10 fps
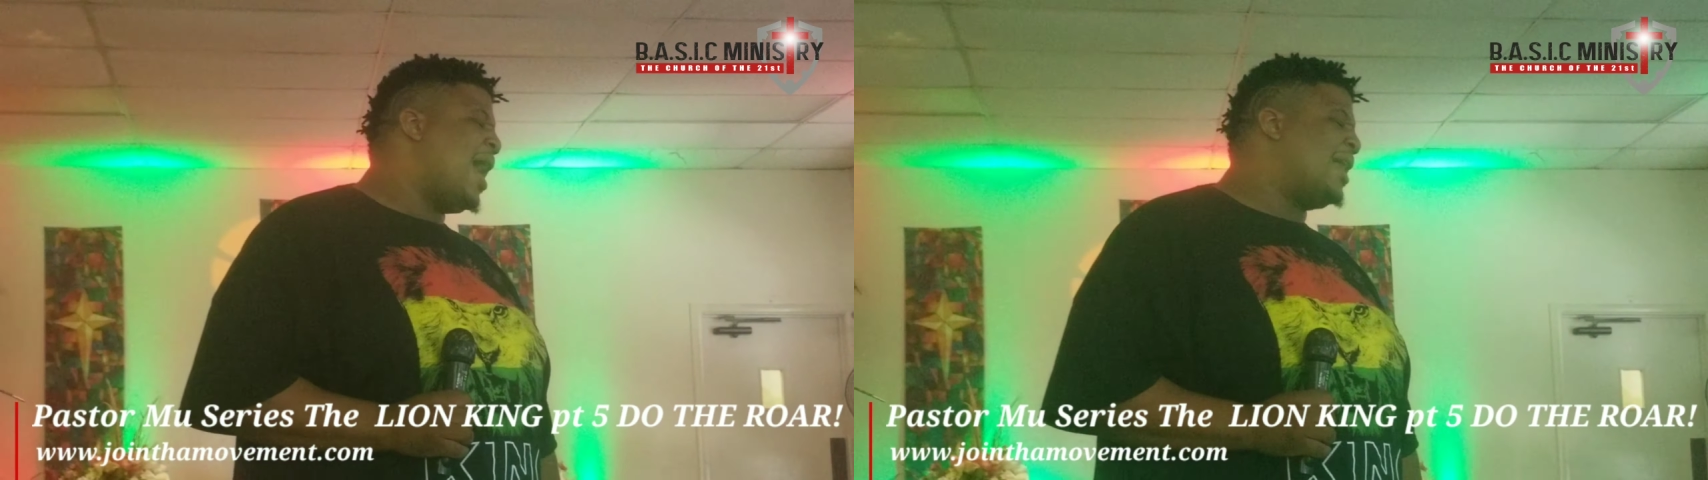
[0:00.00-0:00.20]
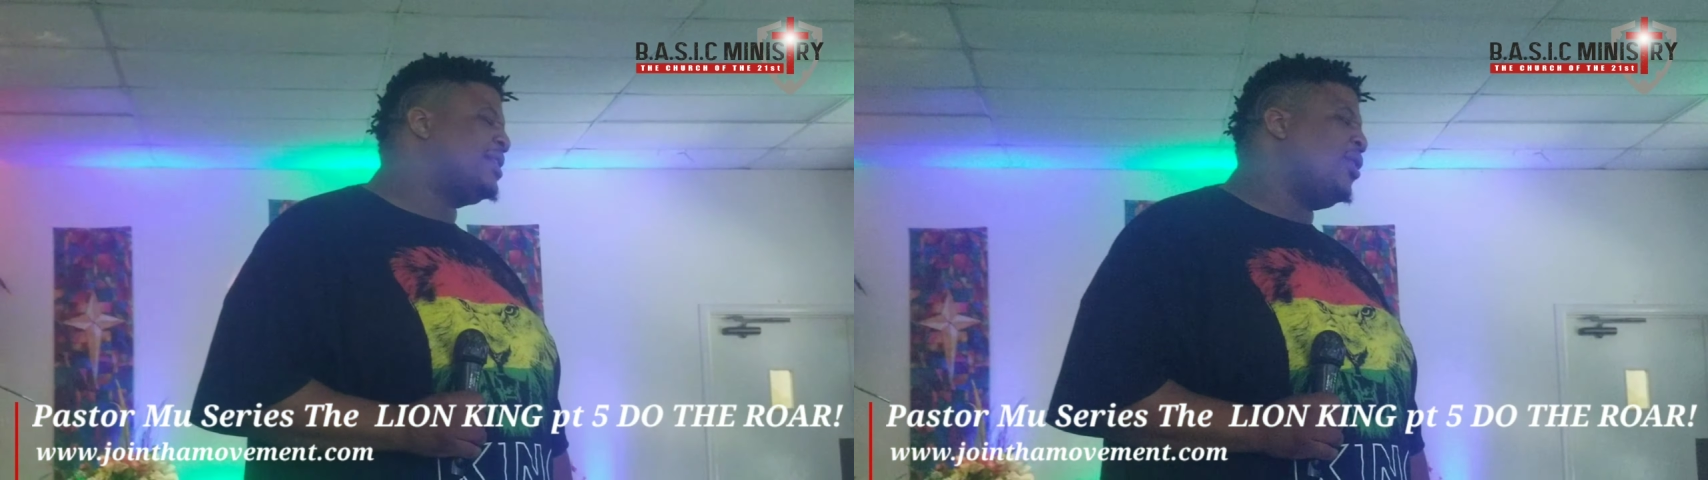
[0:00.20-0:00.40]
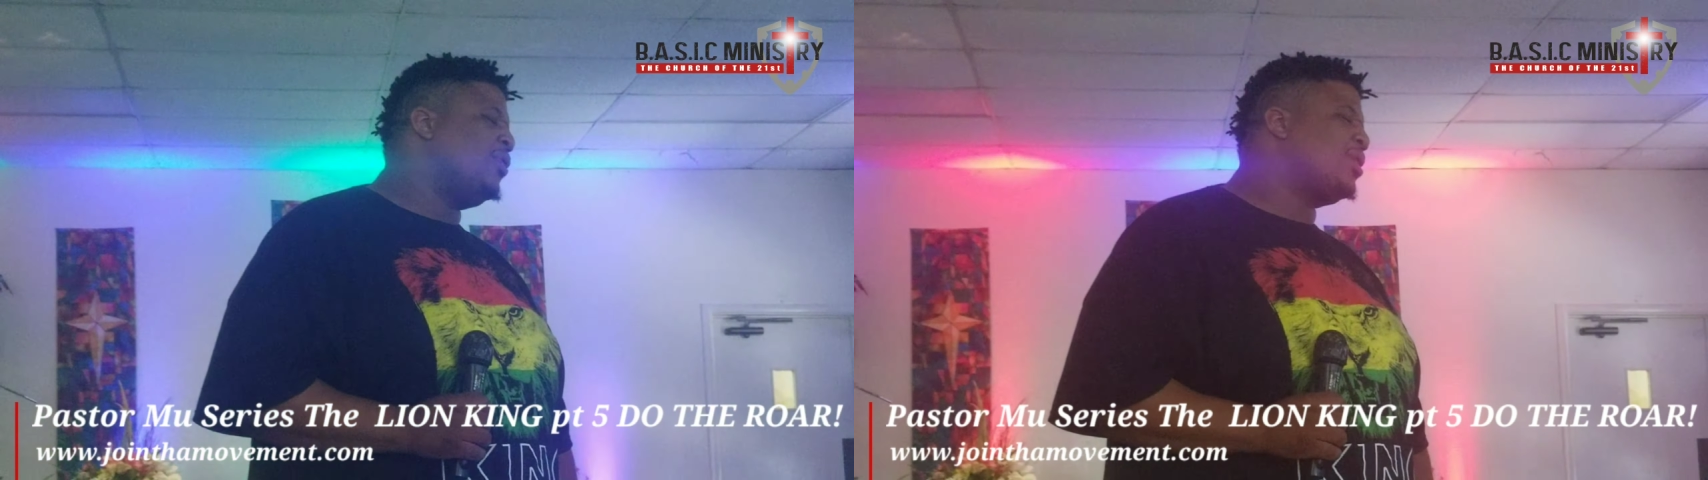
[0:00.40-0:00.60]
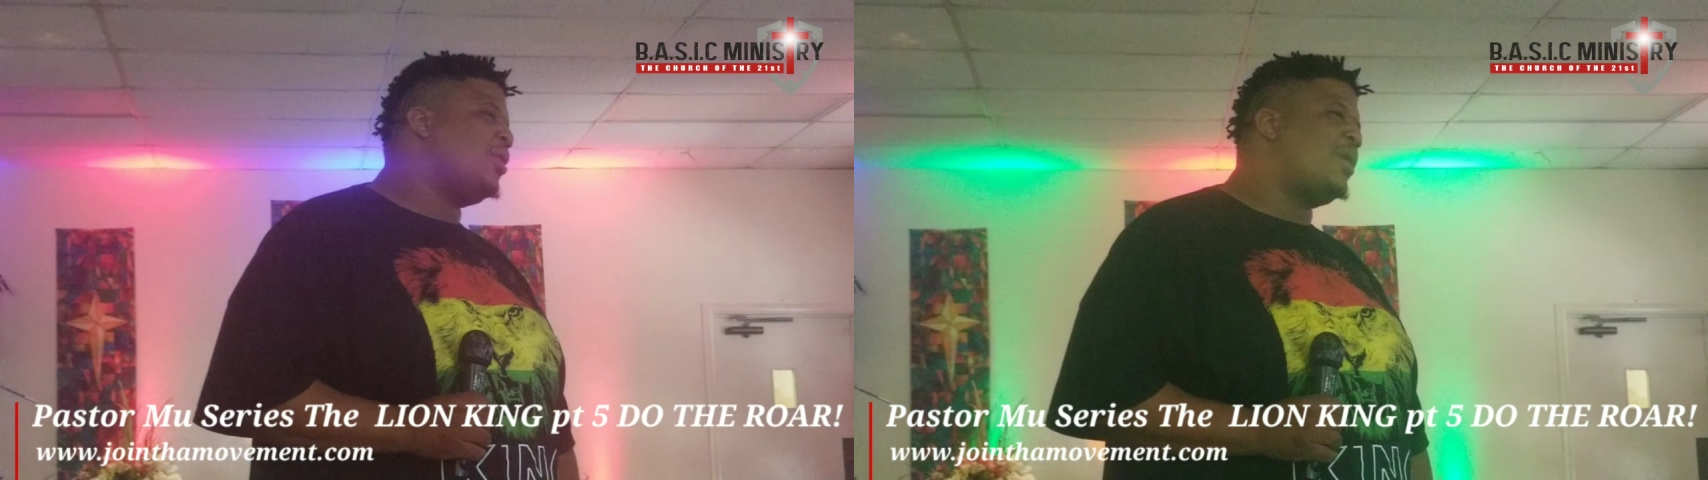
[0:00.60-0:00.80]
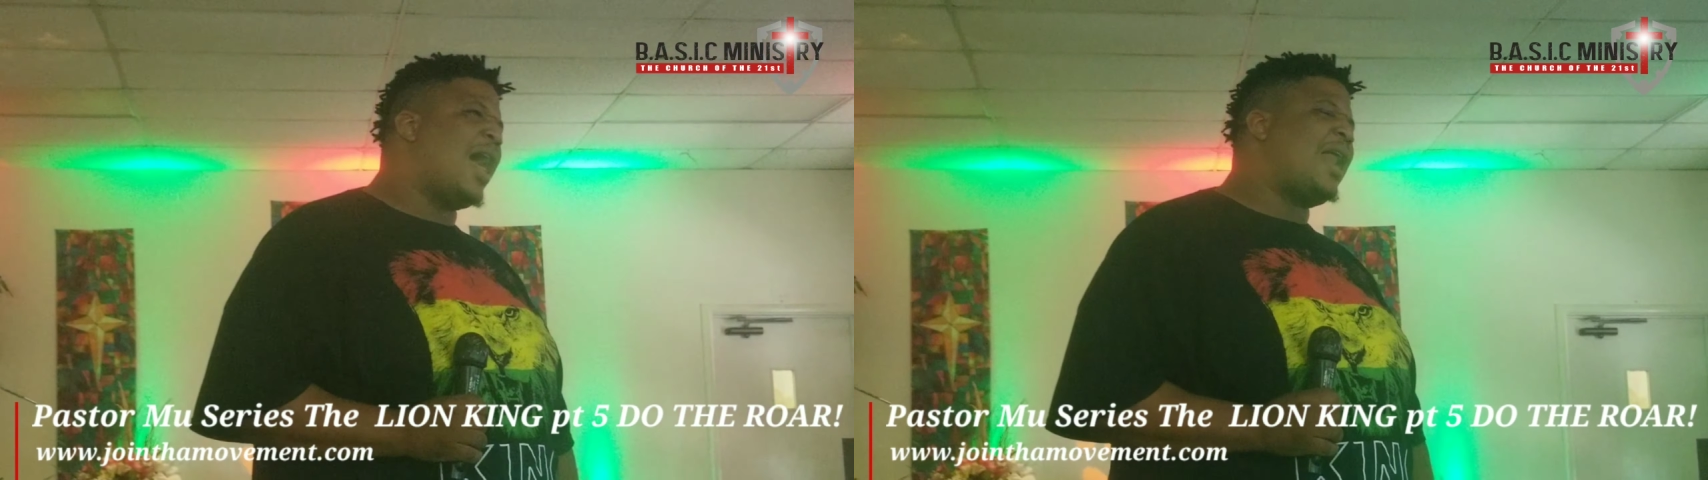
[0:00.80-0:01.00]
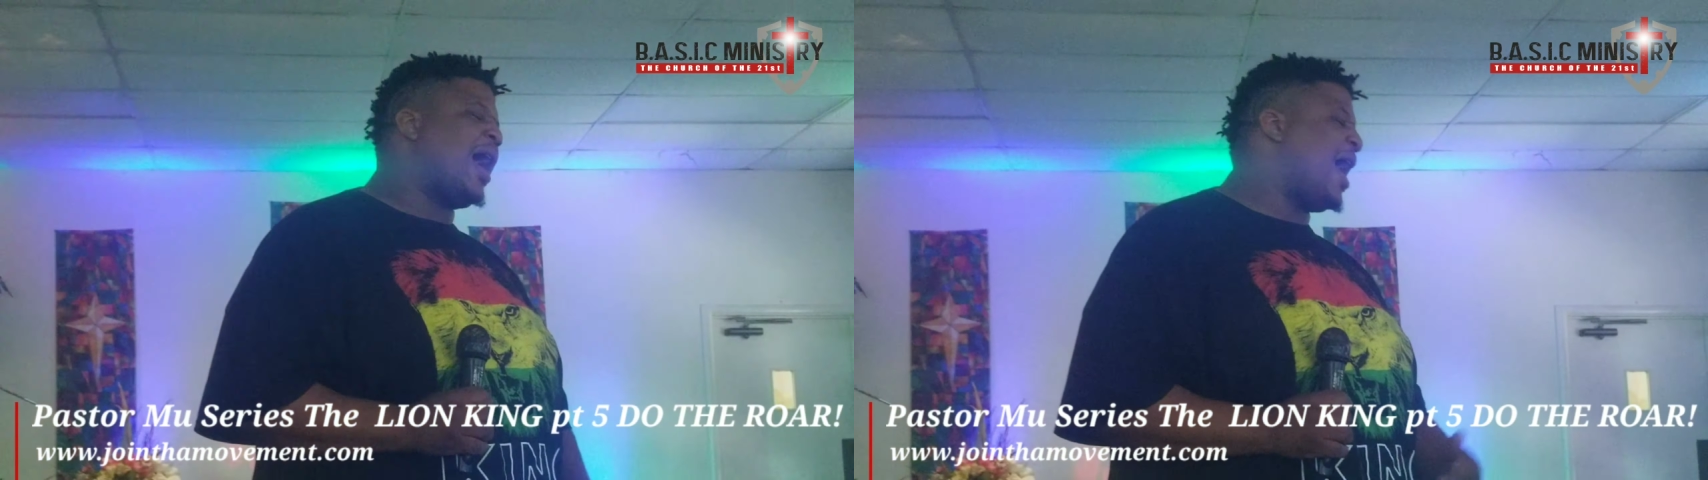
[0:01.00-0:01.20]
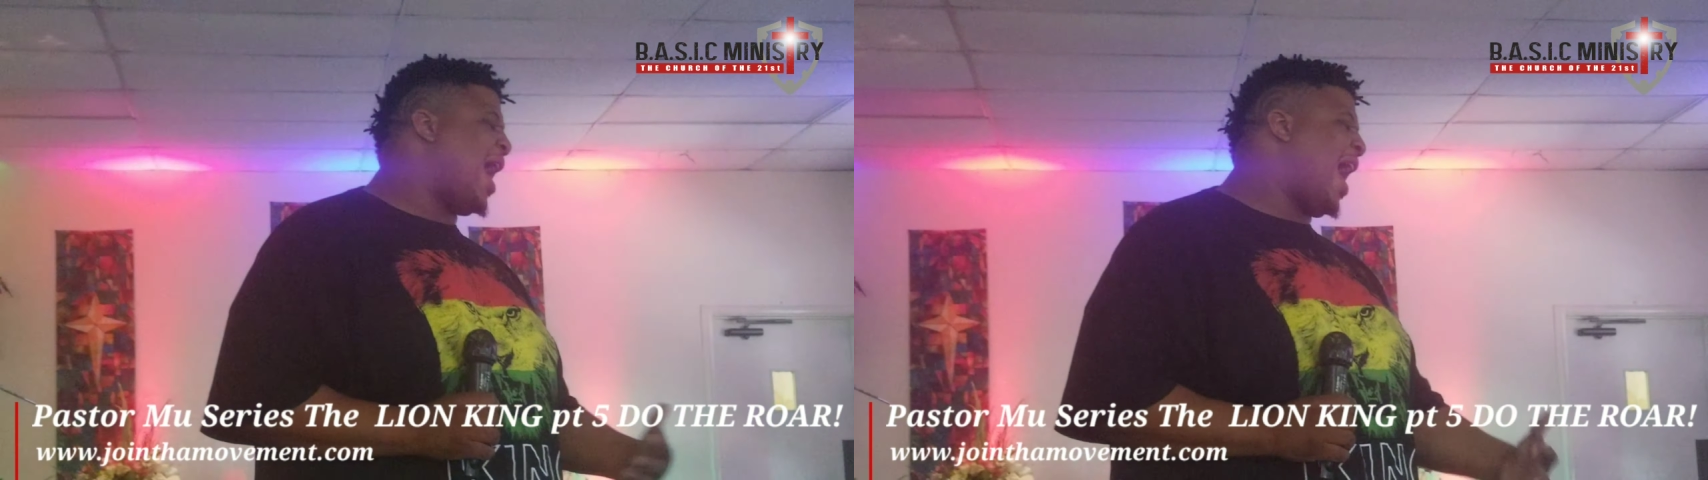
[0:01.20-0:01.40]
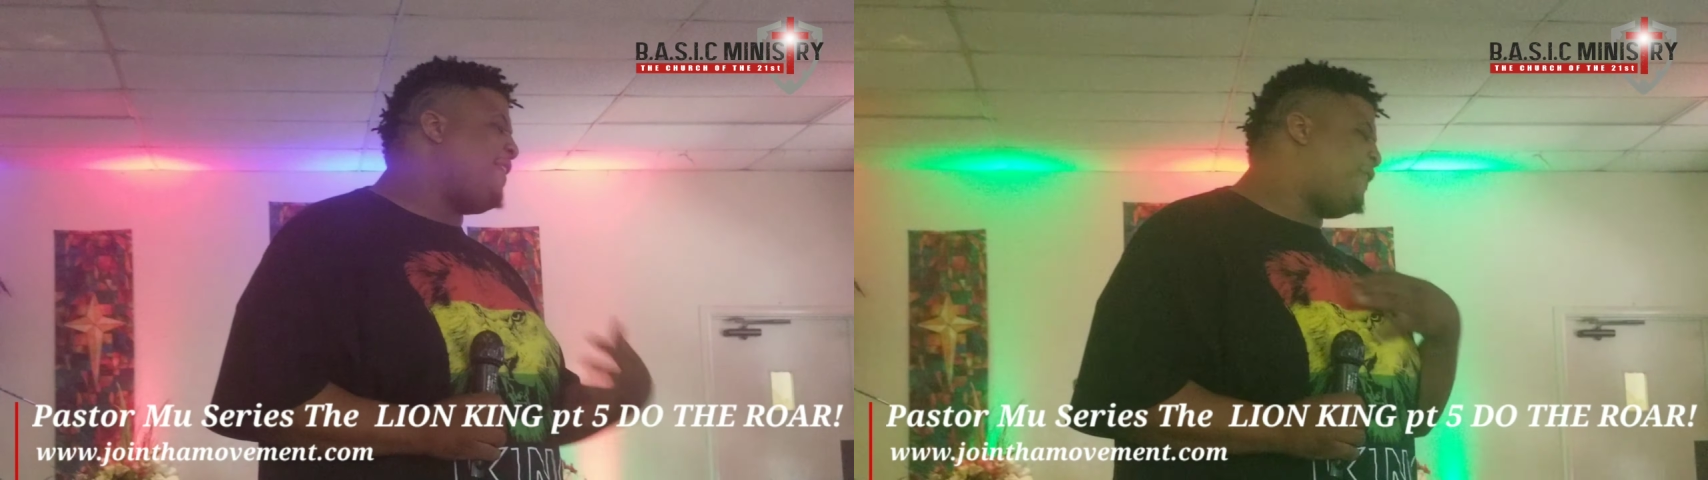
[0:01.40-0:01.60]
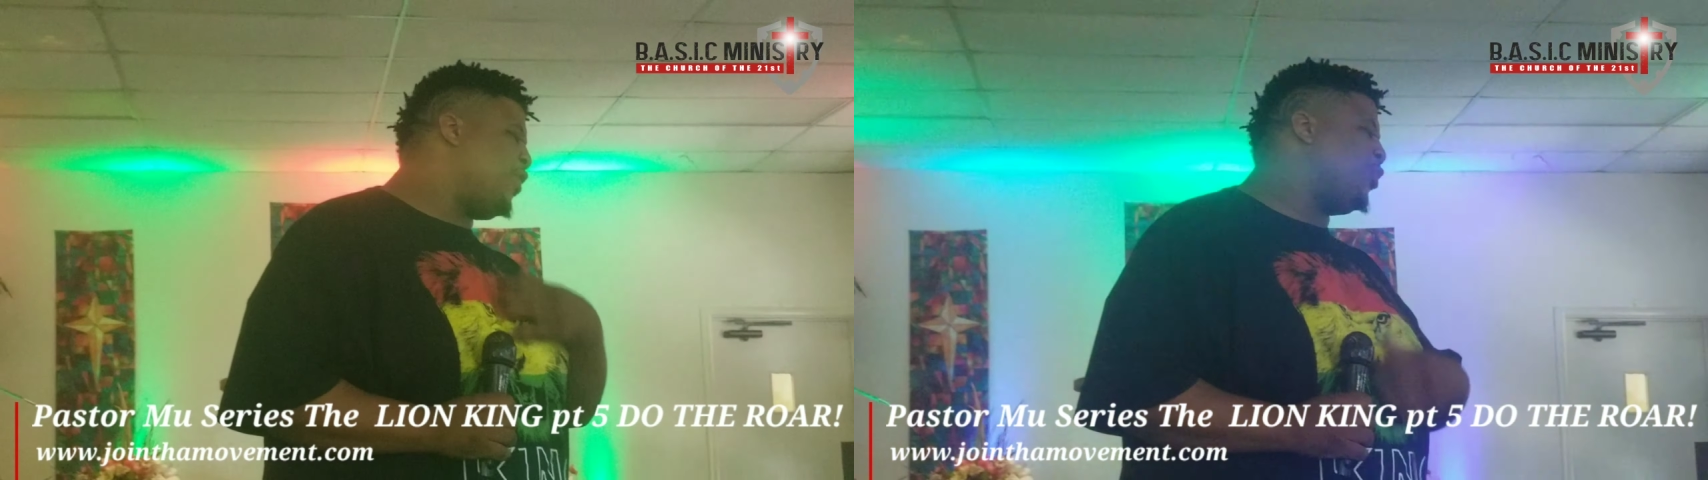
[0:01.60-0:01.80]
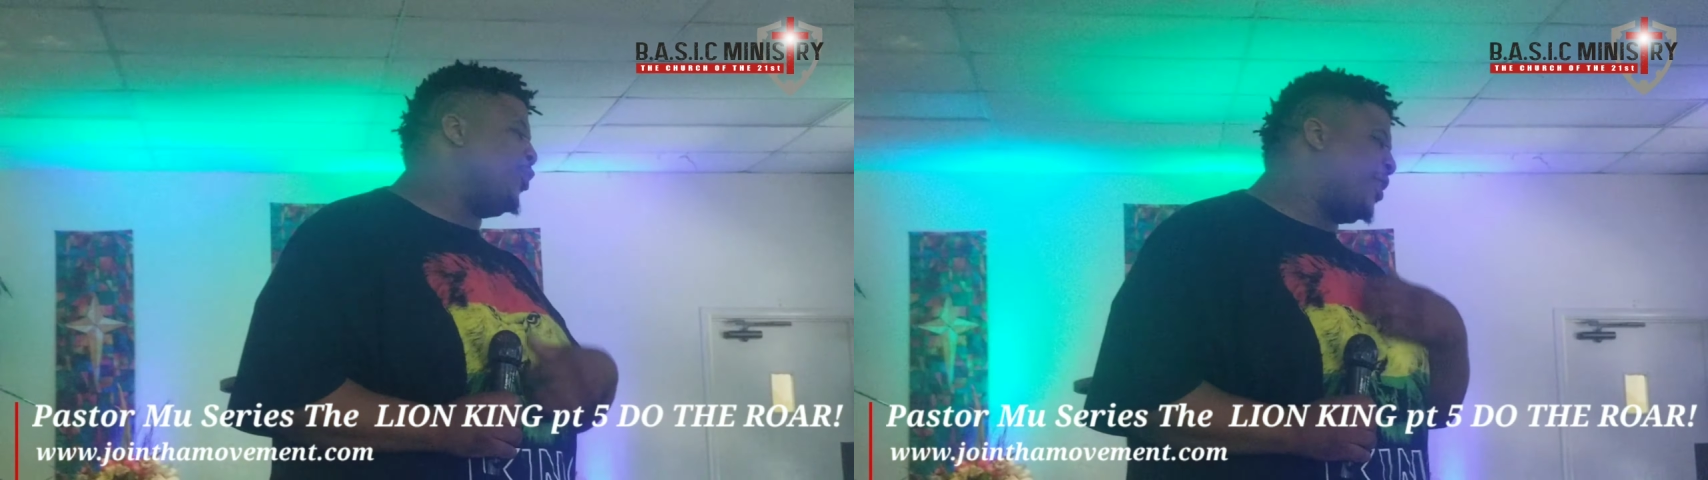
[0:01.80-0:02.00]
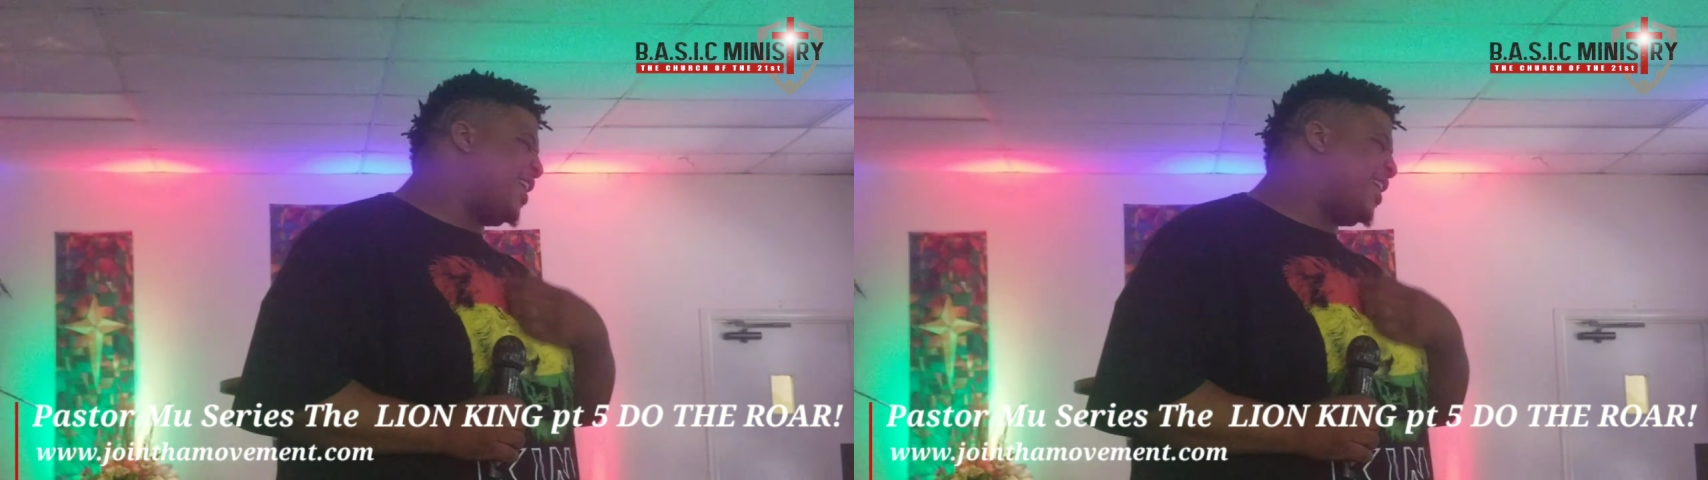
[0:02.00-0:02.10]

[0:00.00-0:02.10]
I, told the Lord, I, I feel you